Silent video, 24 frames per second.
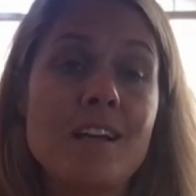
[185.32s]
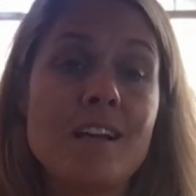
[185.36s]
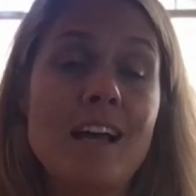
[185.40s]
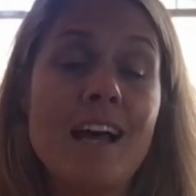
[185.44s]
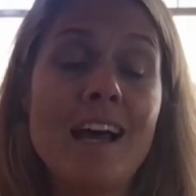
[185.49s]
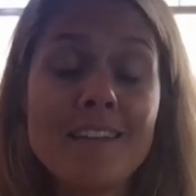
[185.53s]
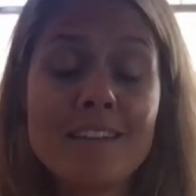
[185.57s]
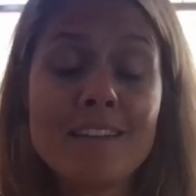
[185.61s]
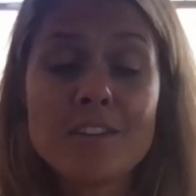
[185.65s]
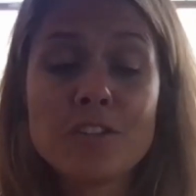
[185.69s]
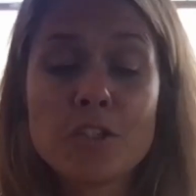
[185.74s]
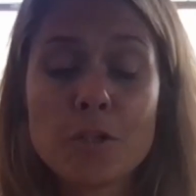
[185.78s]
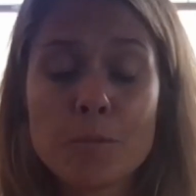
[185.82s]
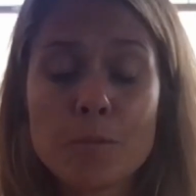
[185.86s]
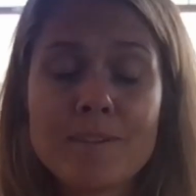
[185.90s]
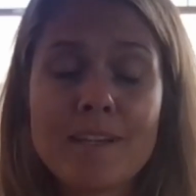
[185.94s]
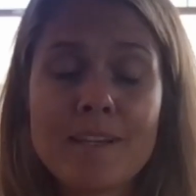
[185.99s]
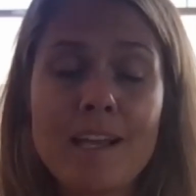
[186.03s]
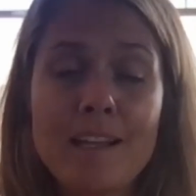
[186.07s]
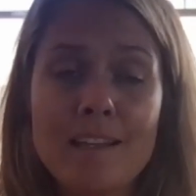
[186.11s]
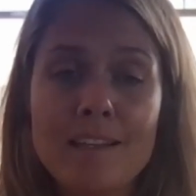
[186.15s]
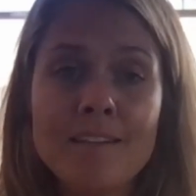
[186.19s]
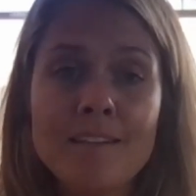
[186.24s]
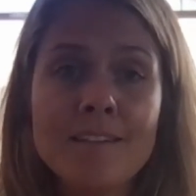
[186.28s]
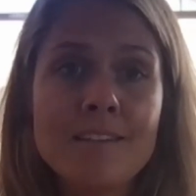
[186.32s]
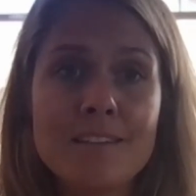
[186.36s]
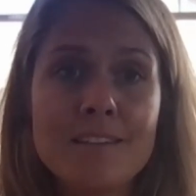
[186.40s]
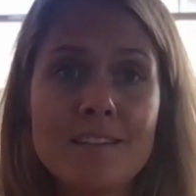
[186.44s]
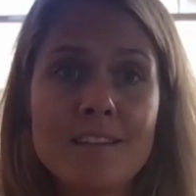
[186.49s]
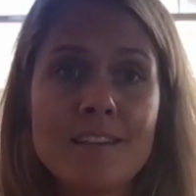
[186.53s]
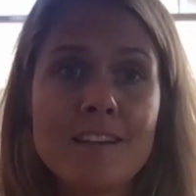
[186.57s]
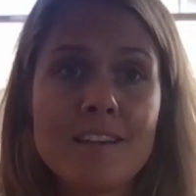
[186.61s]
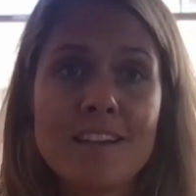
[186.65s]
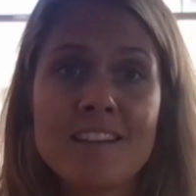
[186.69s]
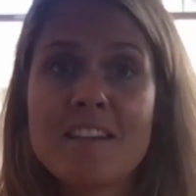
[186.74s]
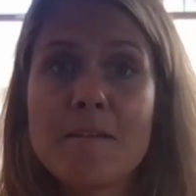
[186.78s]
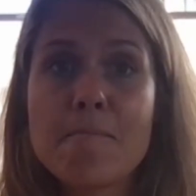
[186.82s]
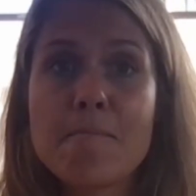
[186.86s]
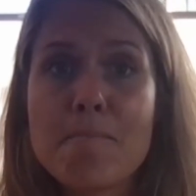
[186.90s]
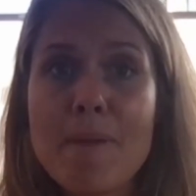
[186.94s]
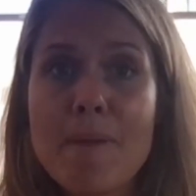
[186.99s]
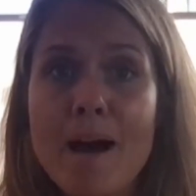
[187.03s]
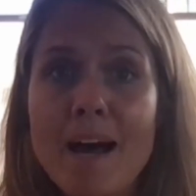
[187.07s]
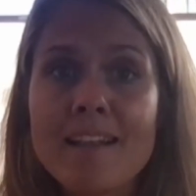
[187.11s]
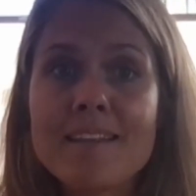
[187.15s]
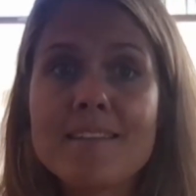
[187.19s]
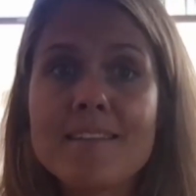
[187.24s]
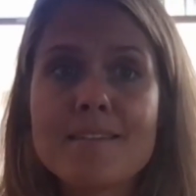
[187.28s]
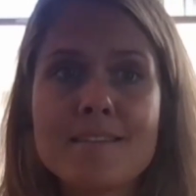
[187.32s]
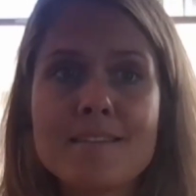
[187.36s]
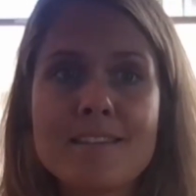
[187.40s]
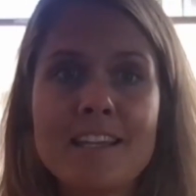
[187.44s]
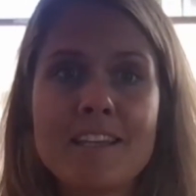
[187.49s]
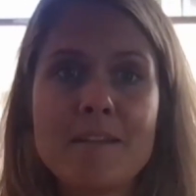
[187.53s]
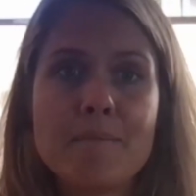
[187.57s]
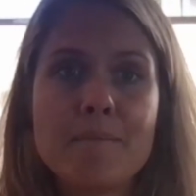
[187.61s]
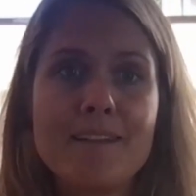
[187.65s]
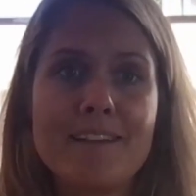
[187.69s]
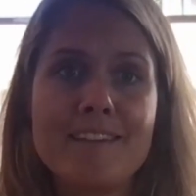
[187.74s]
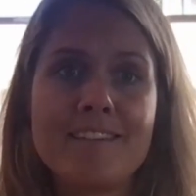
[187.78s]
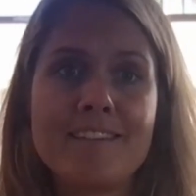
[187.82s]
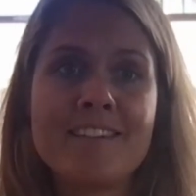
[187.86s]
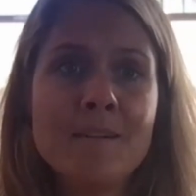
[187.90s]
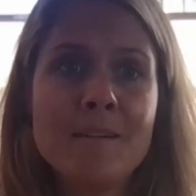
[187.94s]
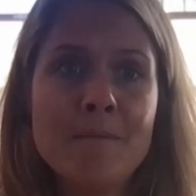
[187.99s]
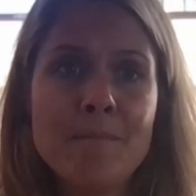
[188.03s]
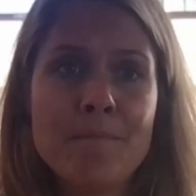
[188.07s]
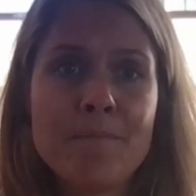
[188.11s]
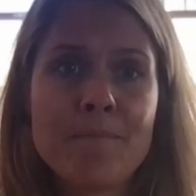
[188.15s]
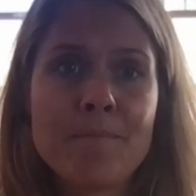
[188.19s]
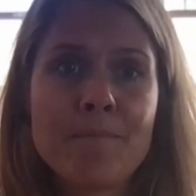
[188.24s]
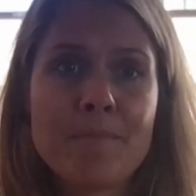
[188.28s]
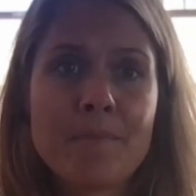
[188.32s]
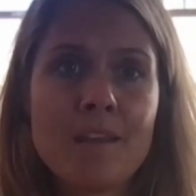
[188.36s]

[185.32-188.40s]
and top talent demand sustainability.